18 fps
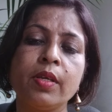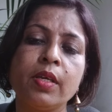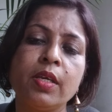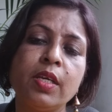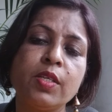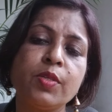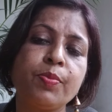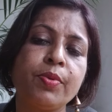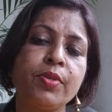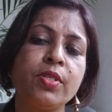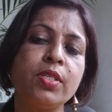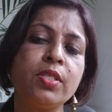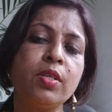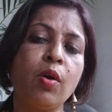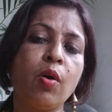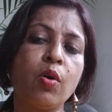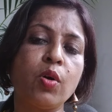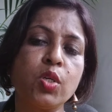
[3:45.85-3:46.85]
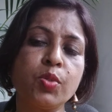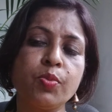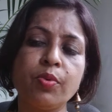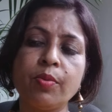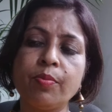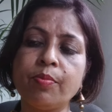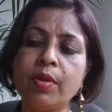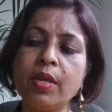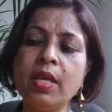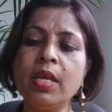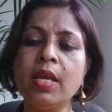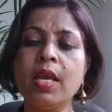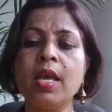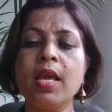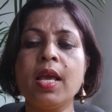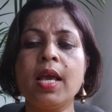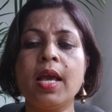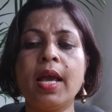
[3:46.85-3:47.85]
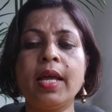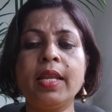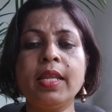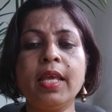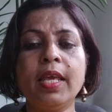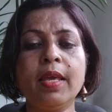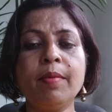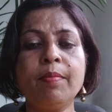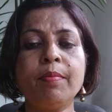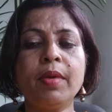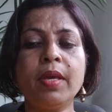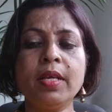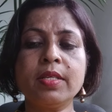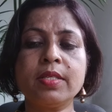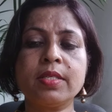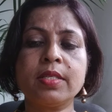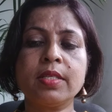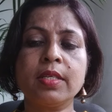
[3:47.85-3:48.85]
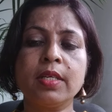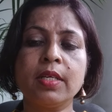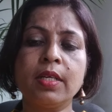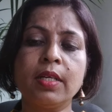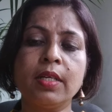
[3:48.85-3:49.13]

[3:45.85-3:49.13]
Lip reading: He has purchased a horse from B, and A makes